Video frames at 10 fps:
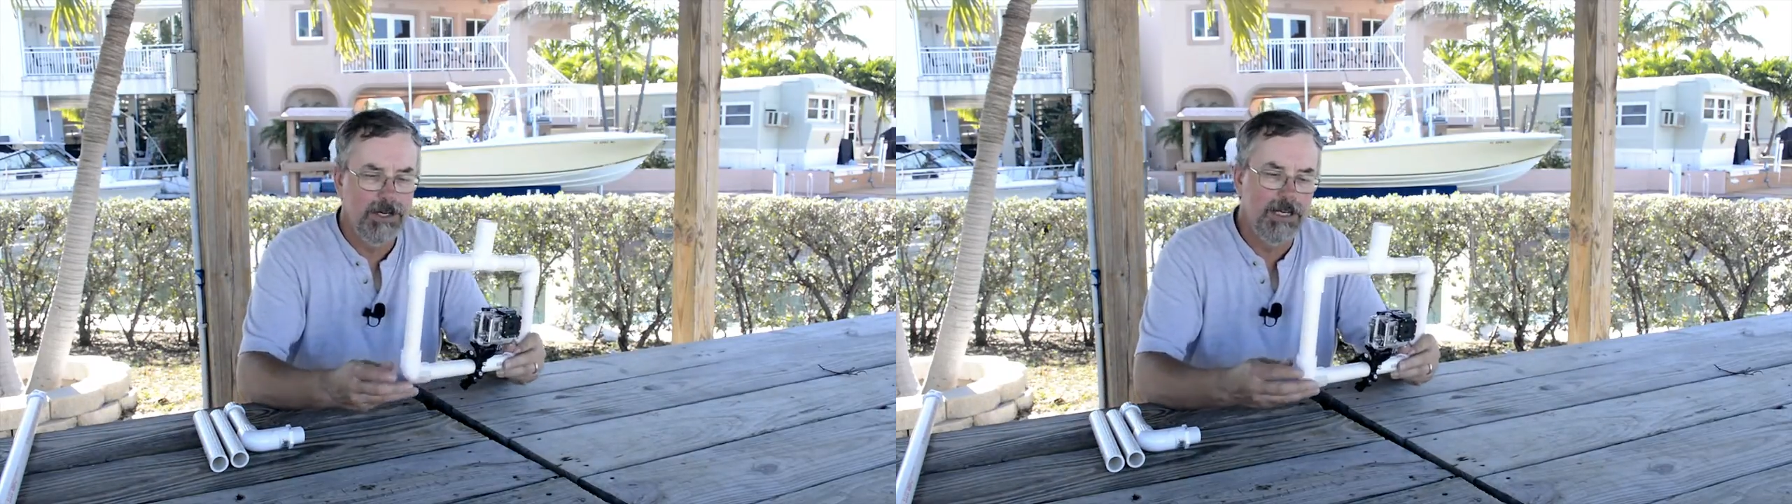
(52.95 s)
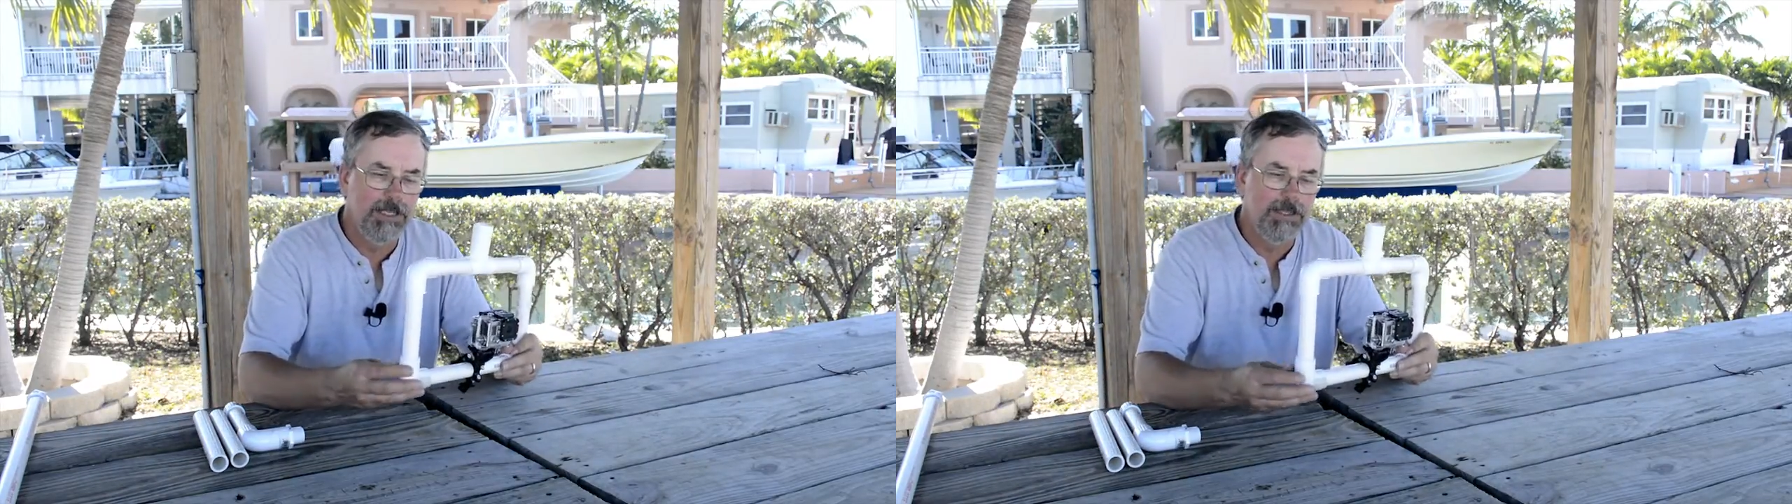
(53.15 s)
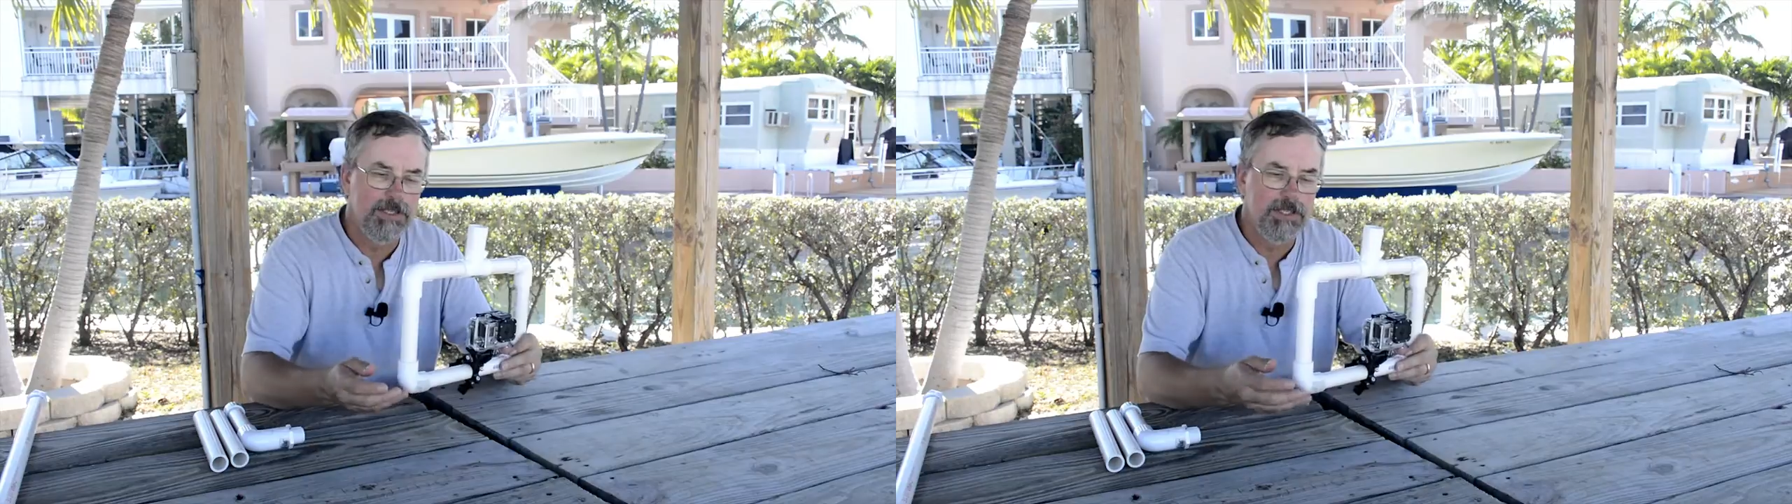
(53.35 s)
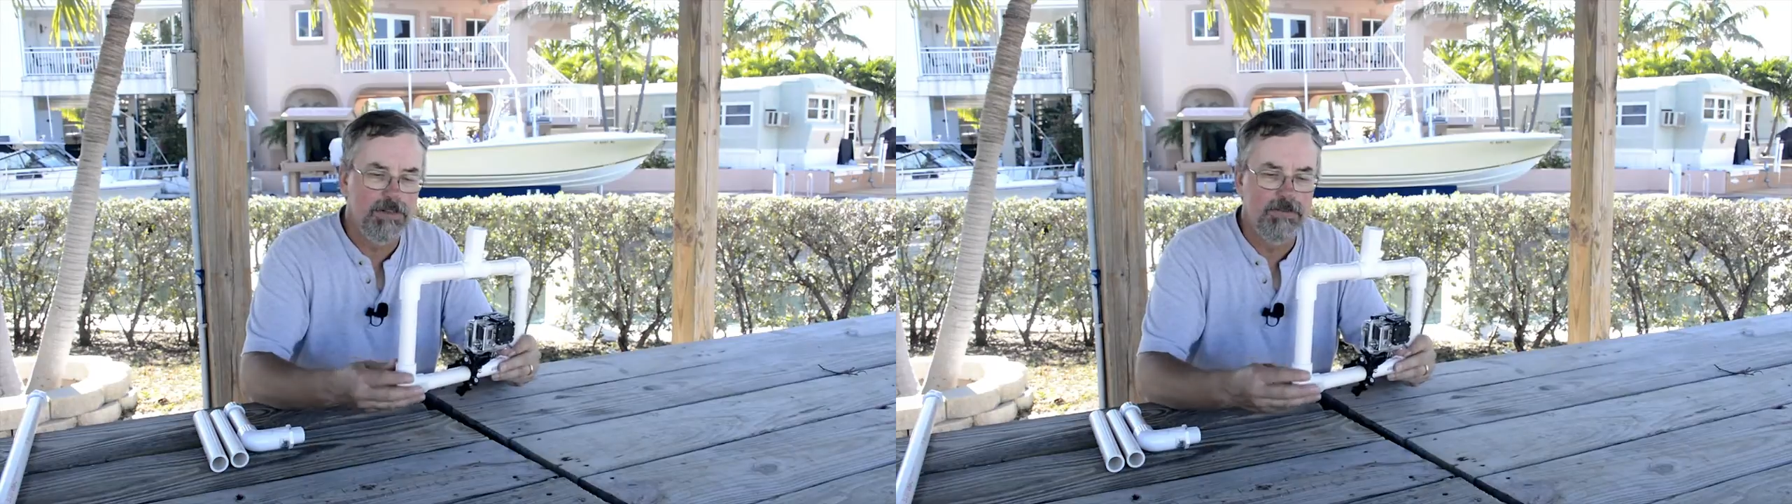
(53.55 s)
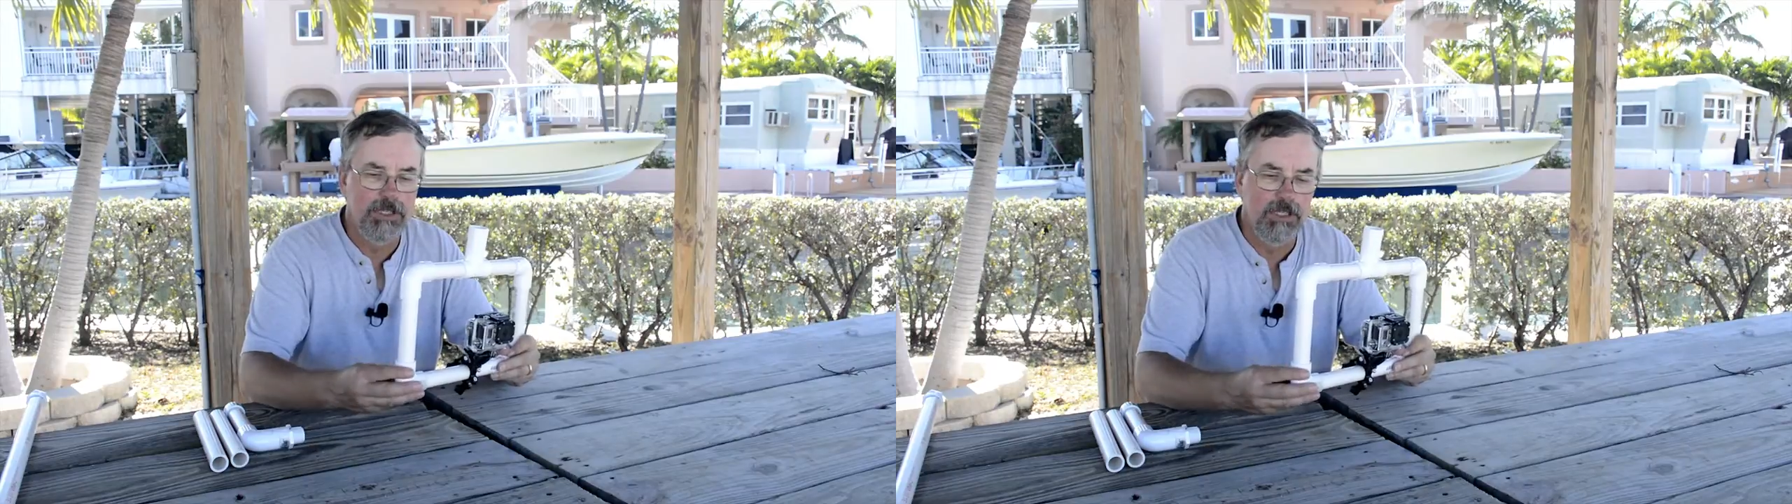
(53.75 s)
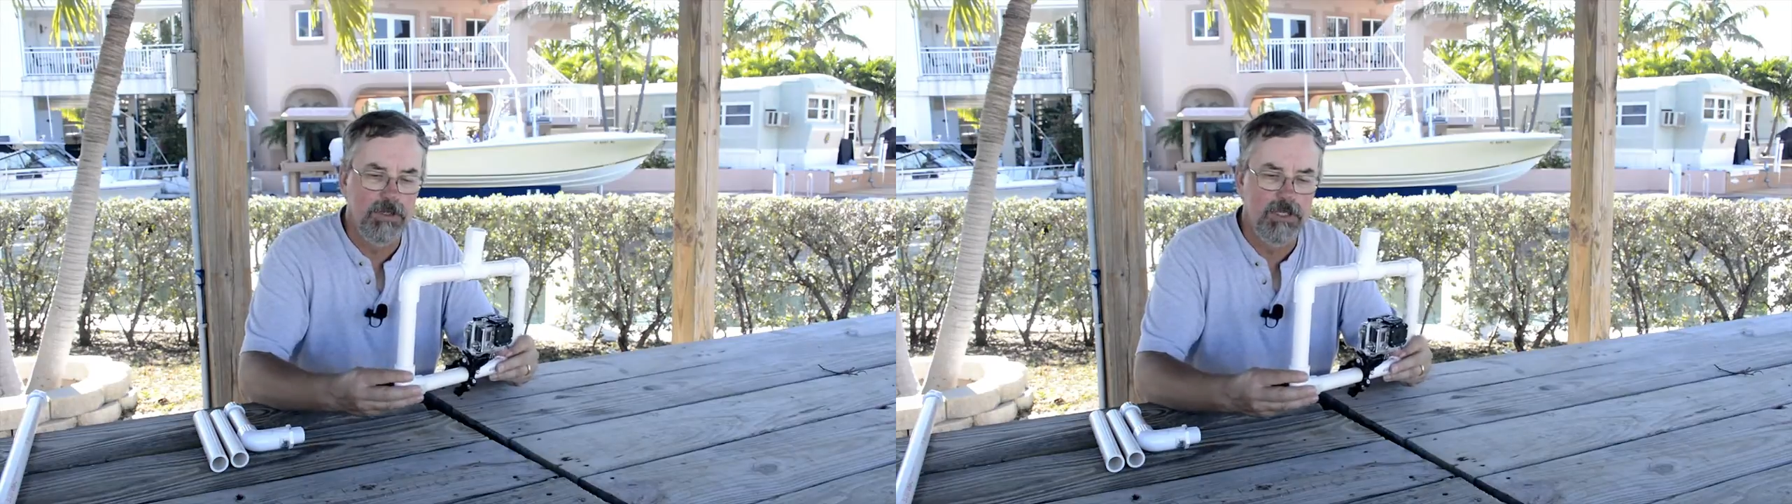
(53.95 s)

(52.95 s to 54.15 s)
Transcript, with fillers: to cut this stuff and glue